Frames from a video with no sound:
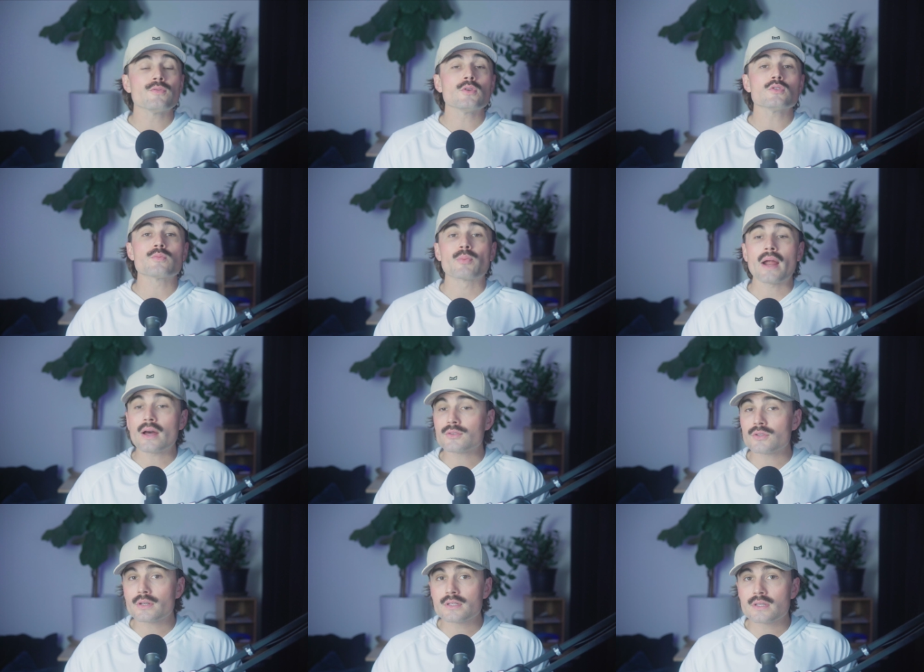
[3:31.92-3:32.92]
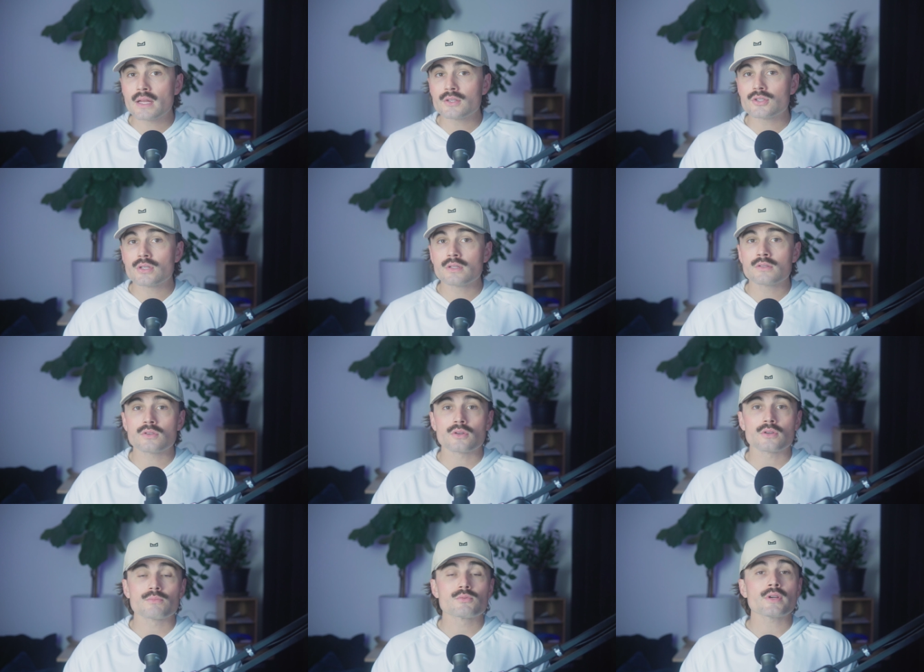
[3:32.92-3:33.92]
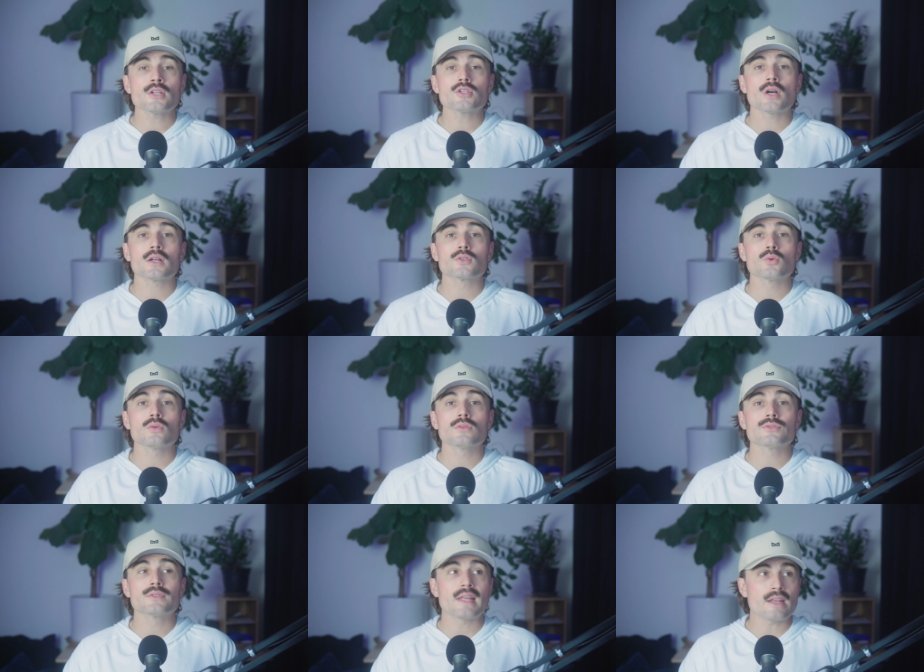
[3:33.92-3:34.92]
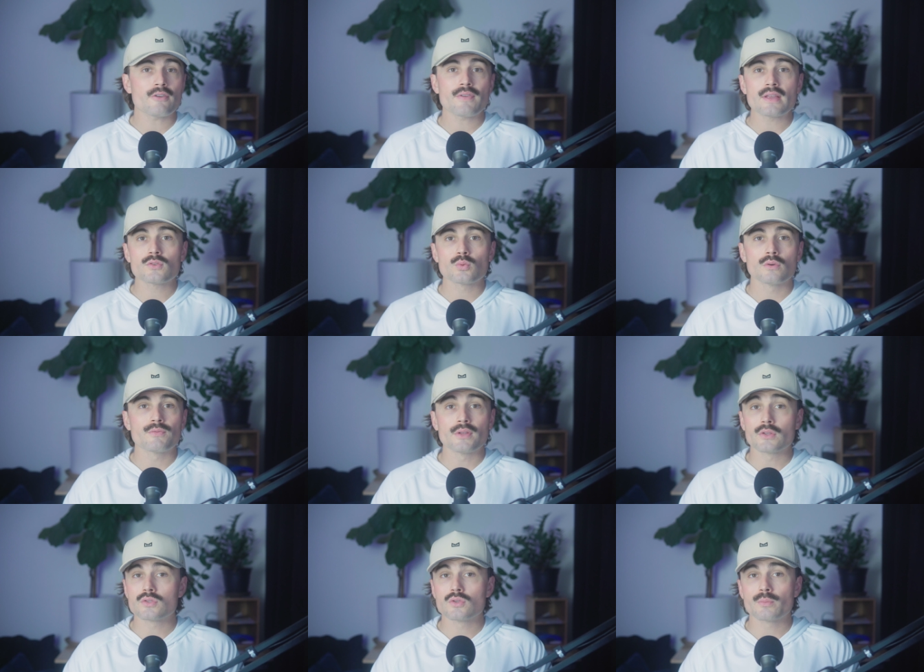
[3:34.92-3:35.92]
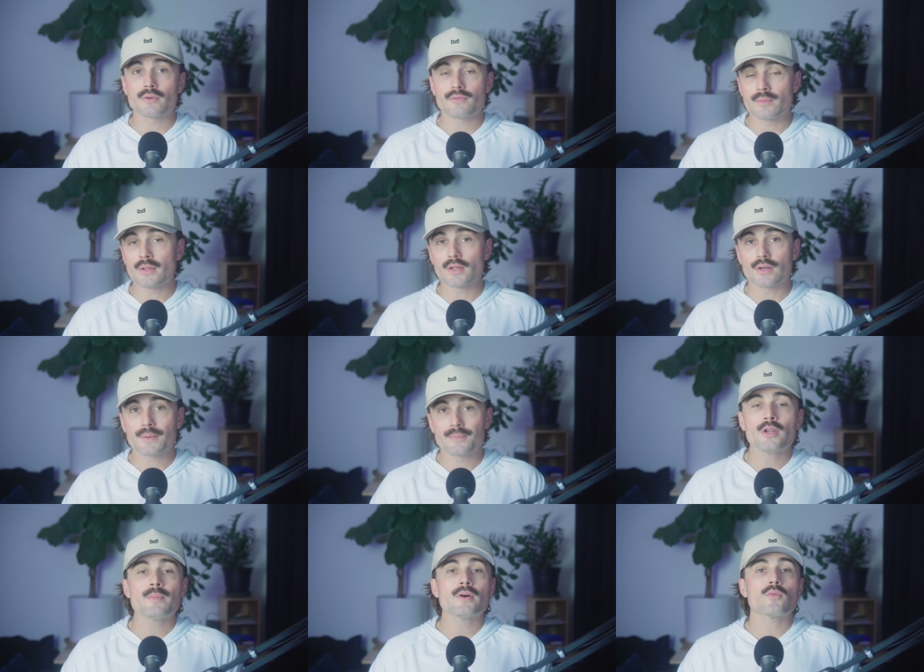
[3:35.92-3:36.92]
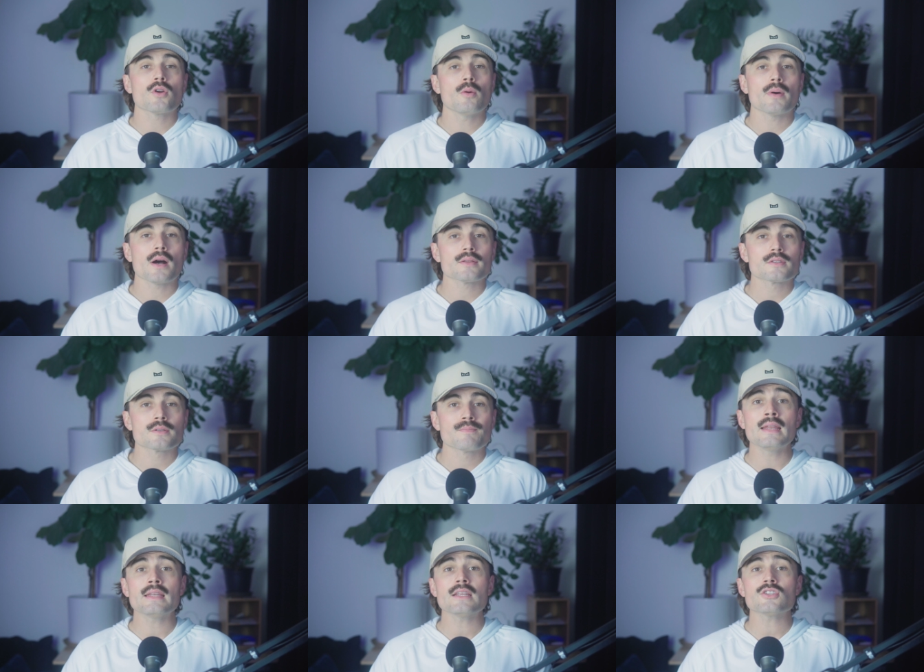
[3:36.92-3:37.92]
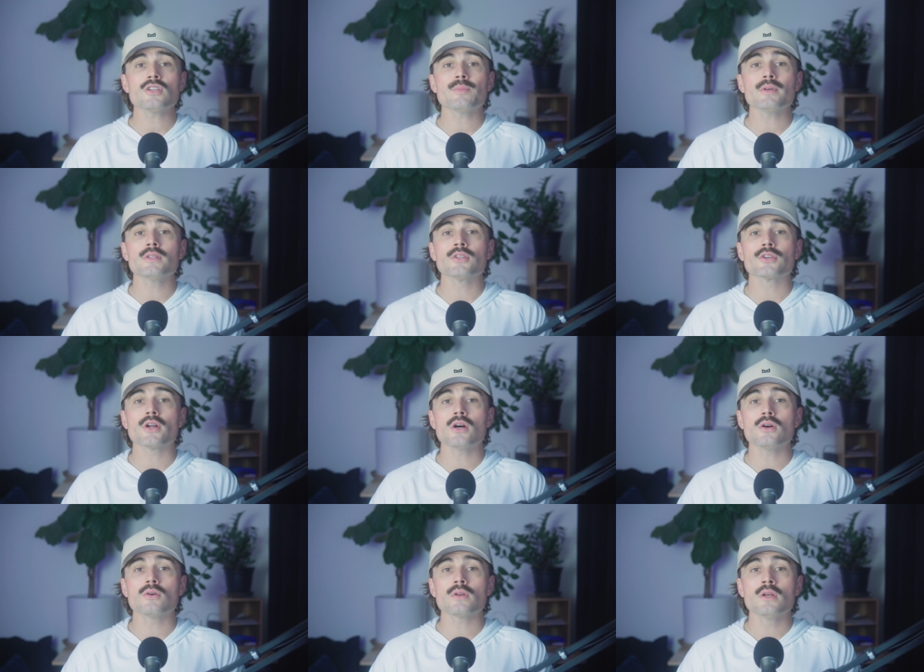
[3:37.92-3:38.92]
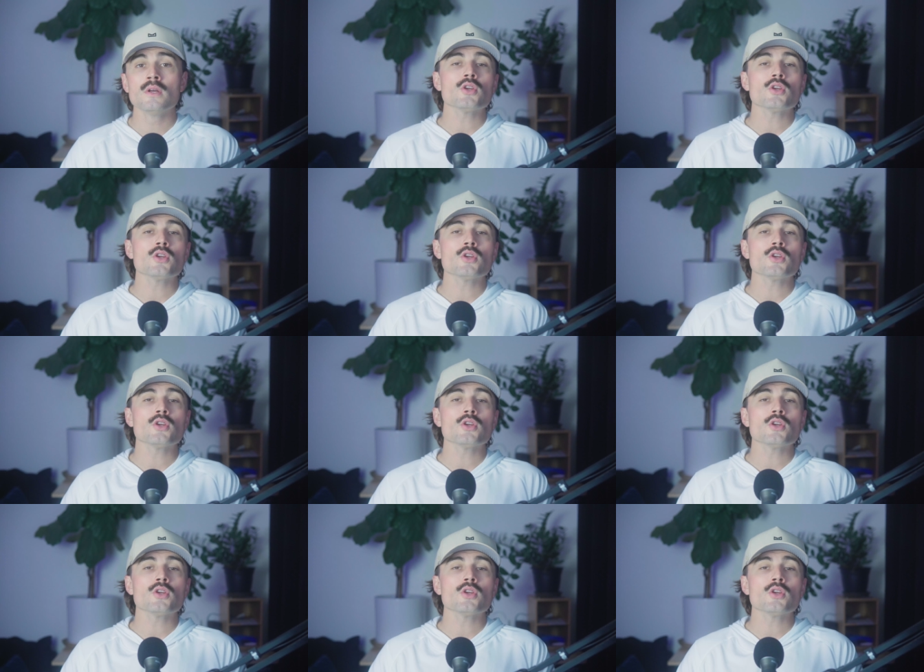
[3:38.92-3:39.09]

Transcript: you've used browser extensions or screenshot tools, the interface will feel super familiar. Pre-built robots. In addition to building your own,